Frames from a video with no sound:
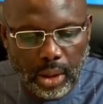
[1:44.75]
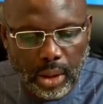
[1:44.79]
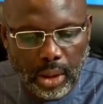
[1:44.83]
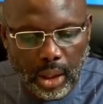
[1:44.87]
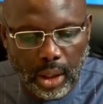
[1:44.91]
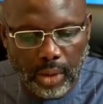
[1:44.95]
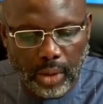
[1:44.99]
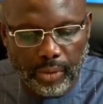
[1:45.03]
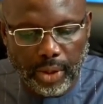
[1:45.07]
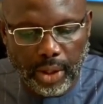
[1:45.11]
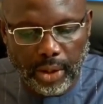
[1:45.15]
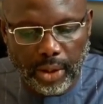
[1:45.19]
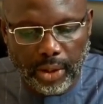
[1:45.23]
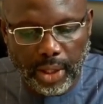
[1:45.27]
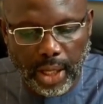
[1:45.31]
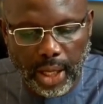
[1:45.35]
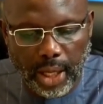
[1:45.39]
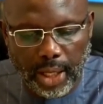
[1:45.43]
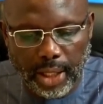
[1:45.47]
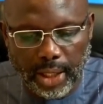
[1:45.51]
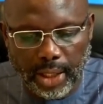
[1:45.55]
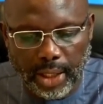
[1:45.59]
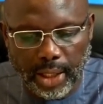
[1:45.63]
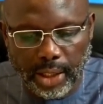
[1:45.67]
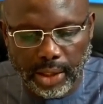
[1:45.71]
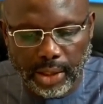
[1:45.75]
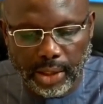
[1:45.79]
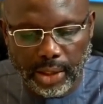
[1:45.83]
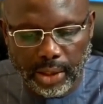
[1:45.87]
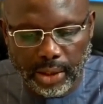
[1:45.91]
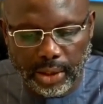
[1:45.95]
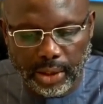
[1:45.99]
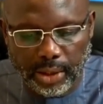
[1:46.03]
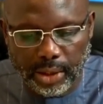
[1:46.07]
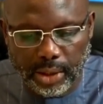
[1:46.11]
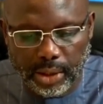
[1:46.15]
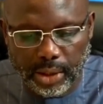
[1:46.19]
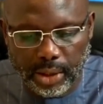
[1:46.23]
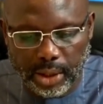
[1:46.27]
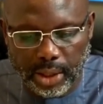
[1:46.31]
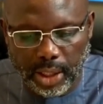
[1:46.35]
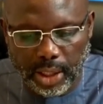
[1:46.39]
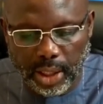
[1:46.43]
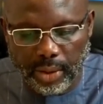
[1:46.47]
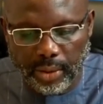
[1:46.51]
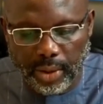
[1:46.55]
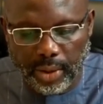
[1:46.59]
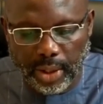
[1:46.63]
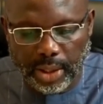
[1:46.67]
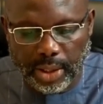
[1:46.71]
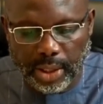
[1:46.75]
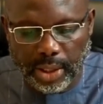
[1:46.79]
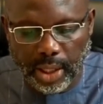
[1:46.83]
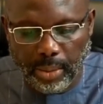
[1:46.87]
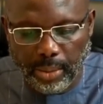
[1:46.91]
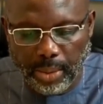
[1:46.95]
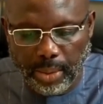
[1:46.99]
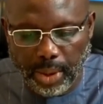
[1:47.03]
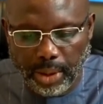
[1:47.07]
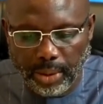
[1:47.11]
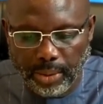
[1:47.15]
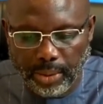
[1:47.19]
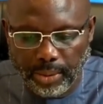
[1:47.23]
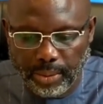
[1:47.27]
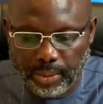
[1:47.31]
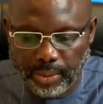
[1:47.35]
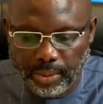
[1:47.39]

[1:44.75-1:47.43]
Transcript: of the United Nations General Assembly